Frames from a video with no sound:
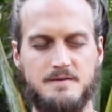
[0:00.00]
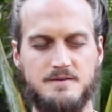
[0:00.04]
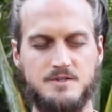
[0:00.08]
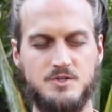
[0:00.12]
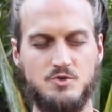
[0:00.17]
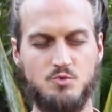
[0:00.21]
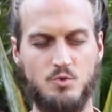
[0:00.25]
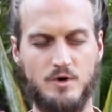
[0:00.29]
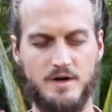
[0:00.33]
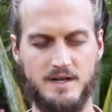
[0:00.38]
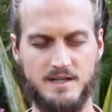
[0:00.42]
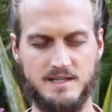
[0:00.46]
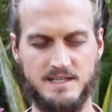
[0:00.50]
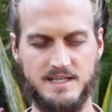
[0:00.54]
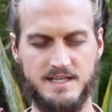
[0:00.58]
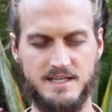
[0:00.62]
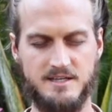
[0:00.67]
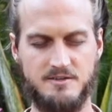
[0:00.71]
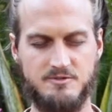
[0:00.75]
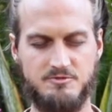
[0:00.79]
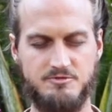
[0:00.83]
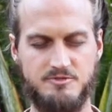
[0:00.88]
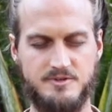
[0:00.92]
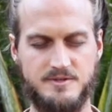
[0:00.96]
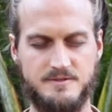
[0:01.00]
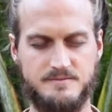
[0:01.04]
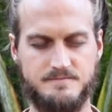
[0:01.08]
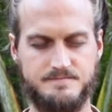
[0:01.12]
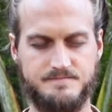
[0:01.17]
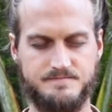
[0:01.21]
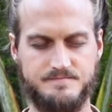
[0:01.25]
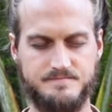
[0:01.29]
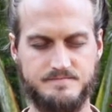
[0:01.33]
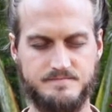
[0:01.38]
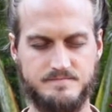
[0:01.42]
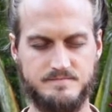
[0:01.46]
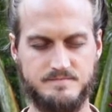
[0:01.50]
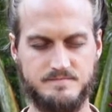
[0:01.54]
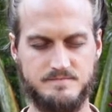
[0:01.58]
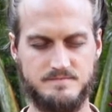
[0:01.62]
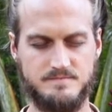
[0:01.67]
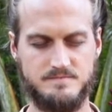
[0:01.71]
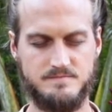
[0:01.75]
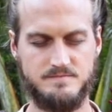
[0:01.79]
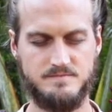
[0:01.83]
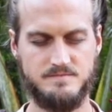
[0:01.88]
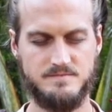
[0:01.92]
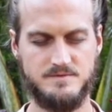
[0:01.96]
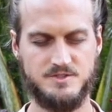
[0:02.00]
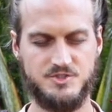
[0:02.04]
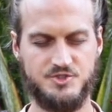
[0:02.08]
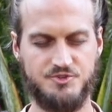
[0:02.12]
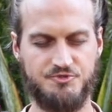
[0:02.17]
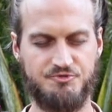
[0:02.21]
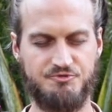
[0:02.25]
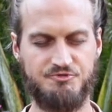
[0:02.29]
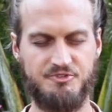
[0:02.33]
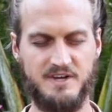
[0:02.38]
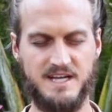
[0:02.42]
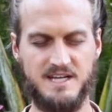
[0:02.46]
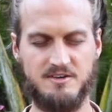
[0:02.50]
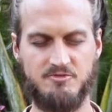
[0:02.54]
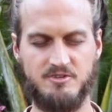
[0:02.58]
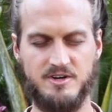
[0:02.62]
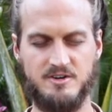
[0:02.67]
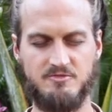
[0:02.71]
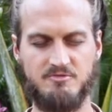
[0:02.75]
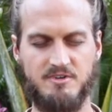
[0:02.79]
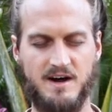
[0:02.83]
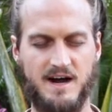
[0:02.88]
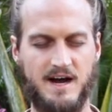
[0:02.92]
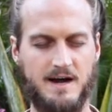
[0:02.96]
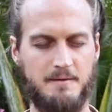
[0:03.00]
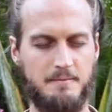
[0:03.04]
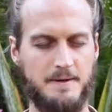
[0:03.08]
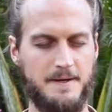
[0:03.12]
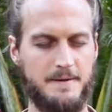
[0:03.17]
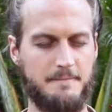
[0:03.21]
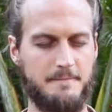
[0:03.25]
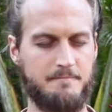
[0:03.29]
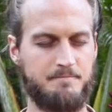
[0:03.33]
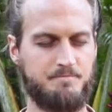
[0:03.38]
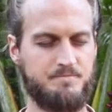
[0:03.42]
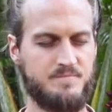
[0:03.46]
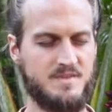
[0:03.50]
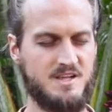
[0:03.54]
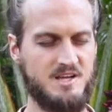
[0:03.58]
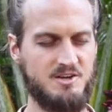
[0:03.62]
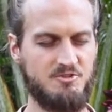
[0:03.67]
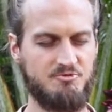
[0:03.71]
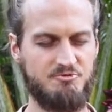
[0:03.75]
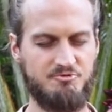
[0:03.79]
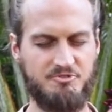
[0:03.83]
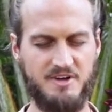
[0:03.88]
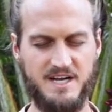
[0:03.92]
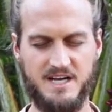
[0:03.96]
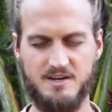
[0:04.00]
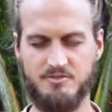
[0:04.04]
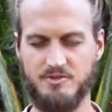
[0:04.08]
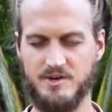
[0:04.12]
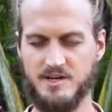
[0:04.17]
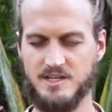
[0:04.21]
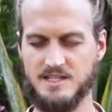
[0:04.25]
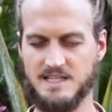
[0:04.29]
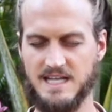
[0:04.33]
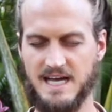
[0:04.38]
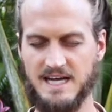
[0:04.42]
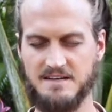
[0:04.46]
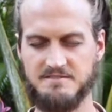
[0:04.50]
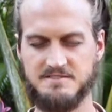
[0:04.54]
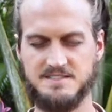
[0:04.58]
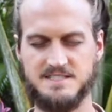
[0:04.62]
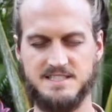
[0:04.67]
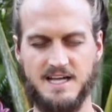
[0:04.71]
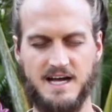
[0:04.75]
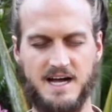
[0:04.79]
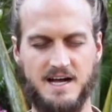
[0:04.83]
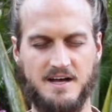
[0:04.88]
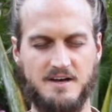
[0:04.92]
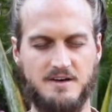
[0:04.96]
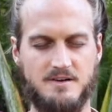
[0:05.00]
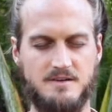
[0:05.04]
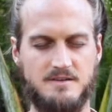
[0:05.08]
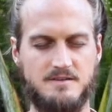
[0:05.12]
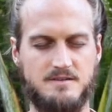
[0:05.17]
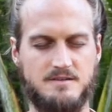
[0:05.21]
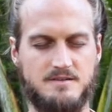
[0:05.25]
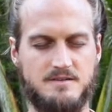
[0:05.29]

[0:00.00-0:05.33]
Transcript: you want to live? It's your favorite environment, favorite lifestyle.